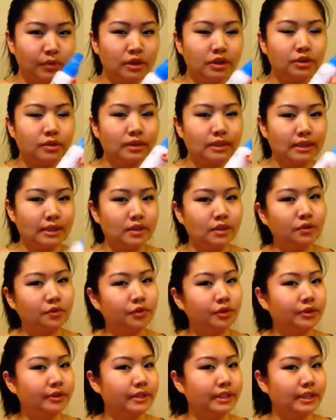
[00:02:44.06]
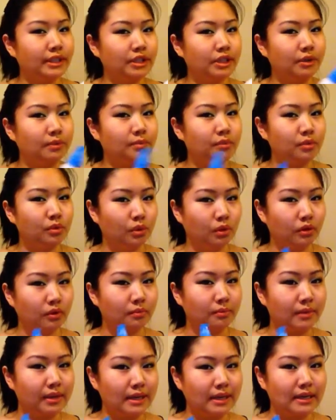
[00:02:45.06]
So it's easier for your skin to
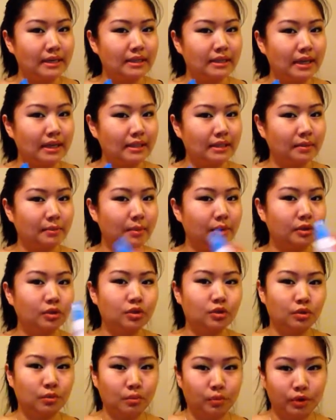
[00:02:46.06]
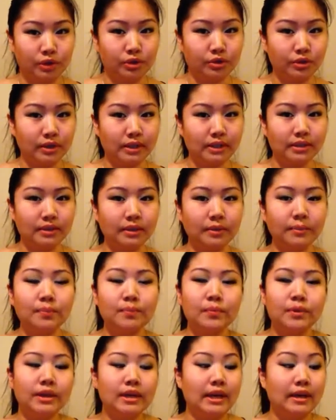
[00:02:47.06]
absorb these as opposed to a moisturizer.
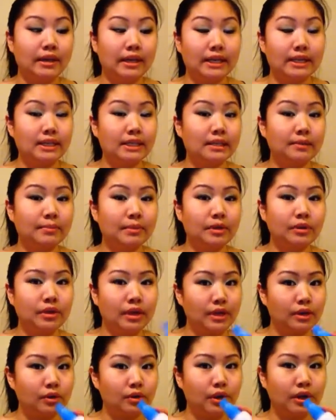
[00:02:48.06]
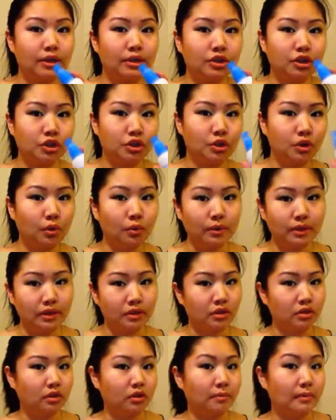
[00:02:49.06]
Now that doesn't mean that you can just go with a
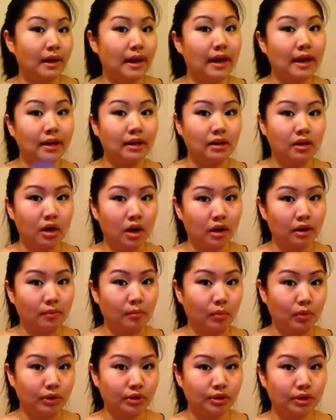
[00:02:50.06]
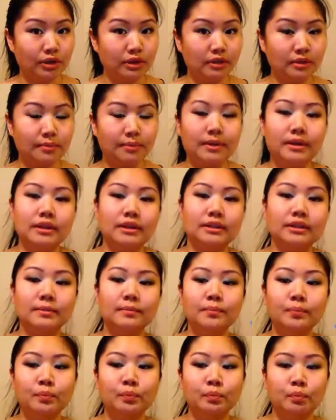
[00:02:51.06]
serum and not a moisturizer, because
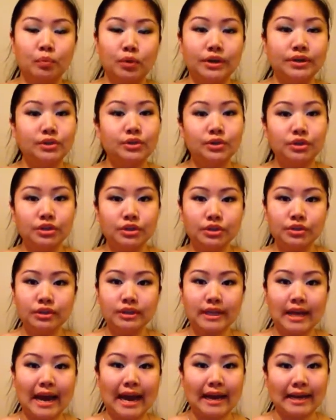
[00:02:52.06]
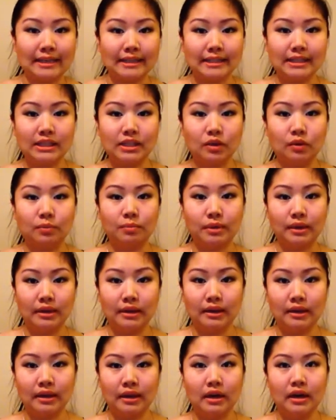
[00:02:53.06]
moisturizers can still
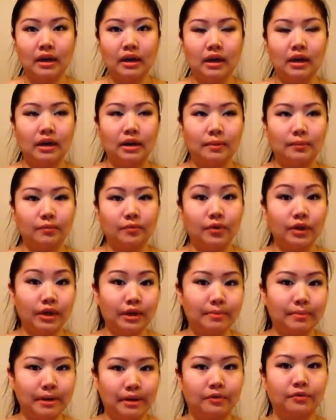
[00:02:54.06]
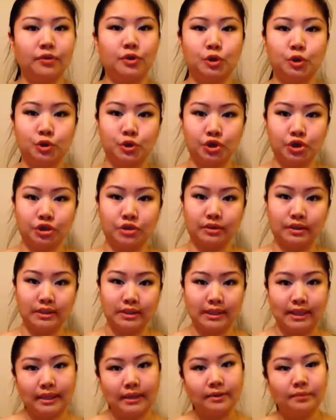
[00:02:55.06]
be very beneficial to your
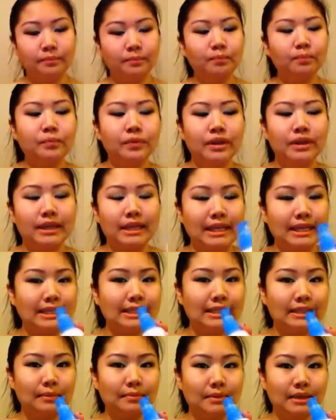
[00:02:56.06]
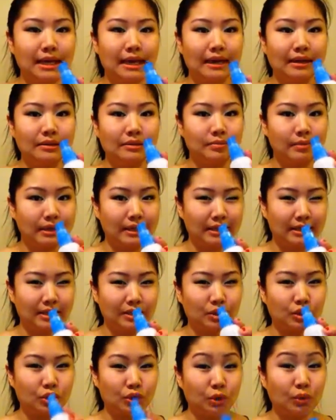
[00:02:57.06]
skin. These sometimes, because
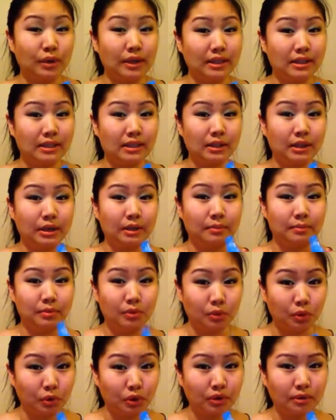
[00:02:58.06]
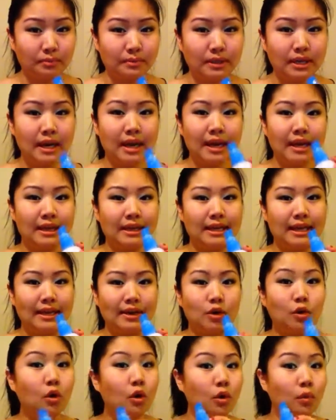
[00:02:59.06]
they're so easily absorbed, they
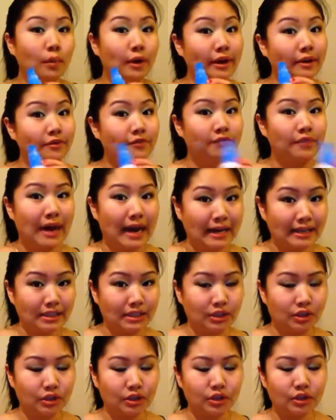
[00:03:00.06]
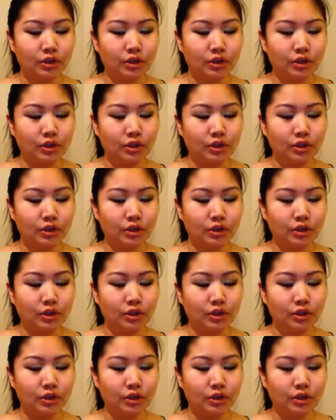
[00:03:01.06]
go away faster.